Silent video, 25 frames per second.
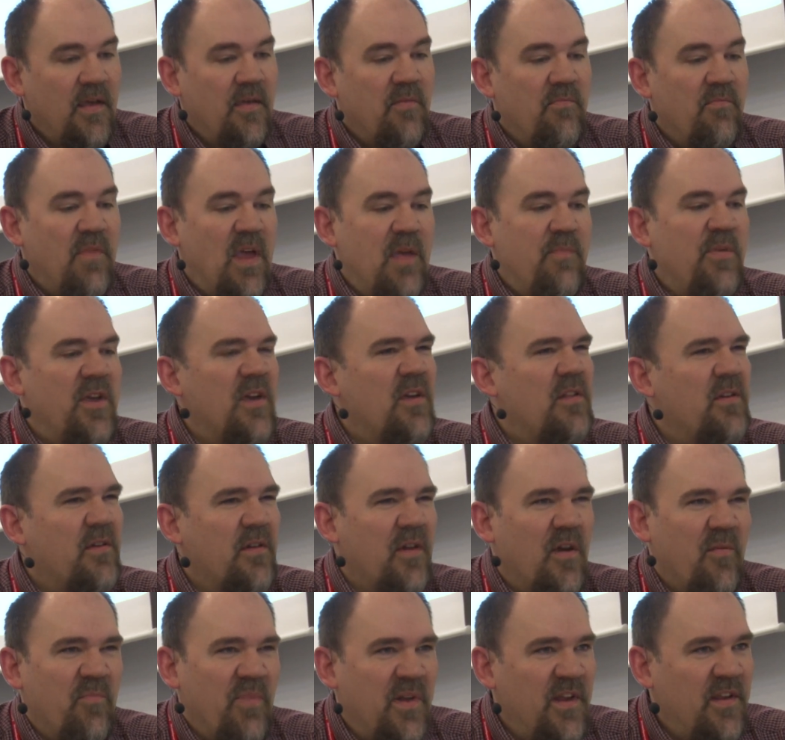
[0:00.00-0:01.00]
Maybe other
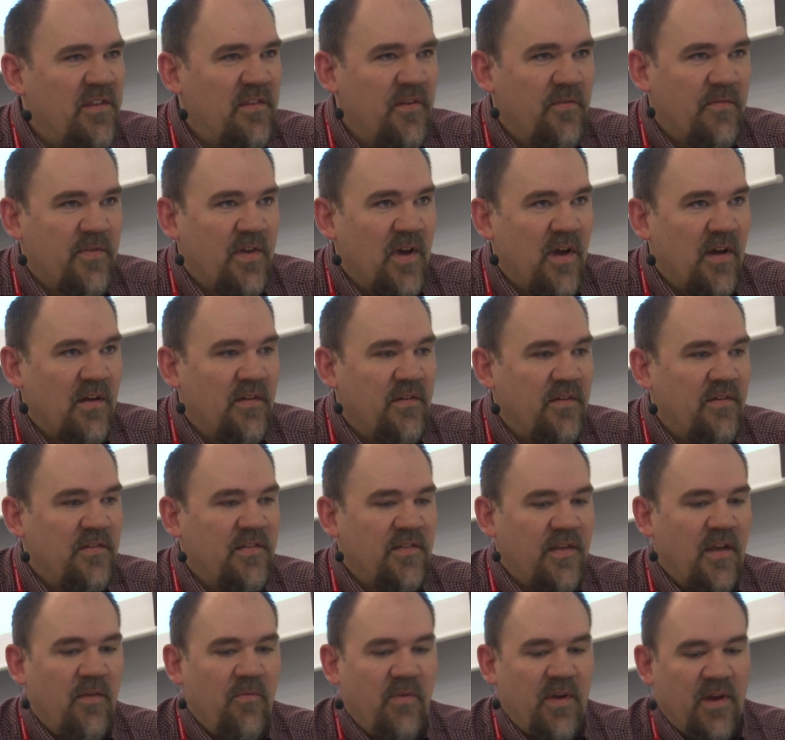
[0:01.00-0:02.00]
companies you've talked to
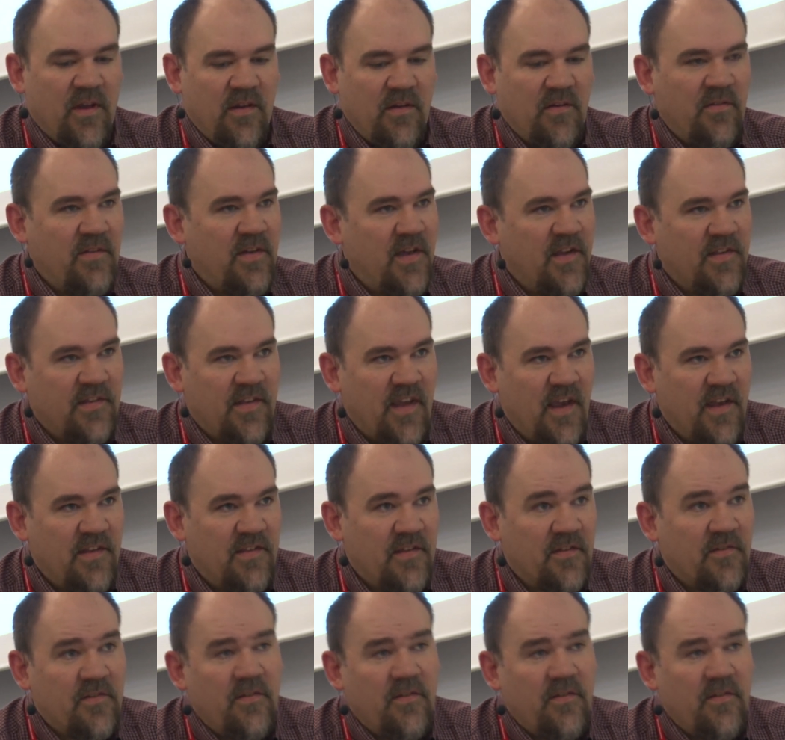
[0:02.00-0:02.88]
say we can do test cases,